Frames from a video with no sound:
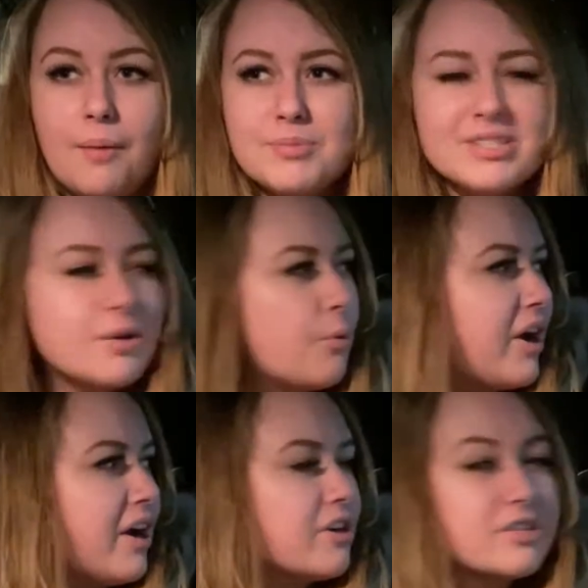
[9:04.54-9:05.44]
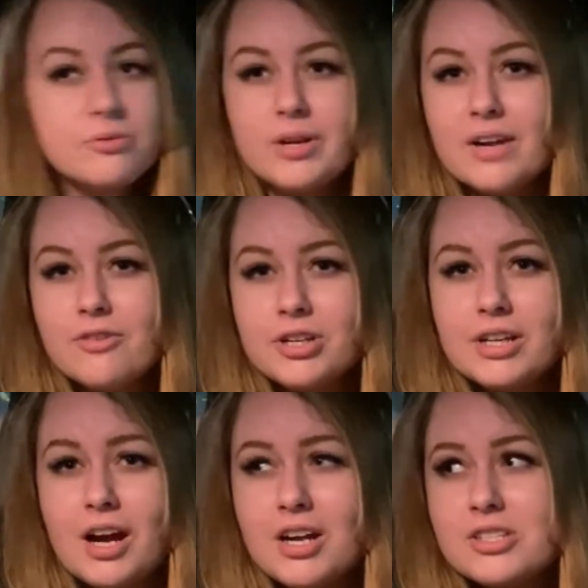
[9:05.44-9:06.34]
squares or whatever
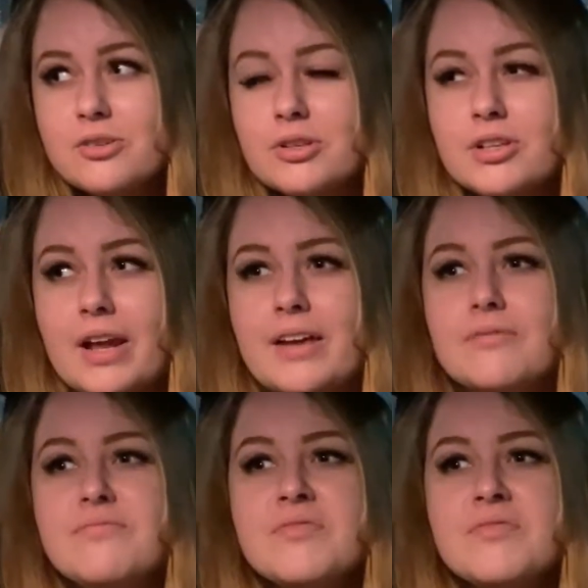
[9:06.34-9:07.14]
they are. So like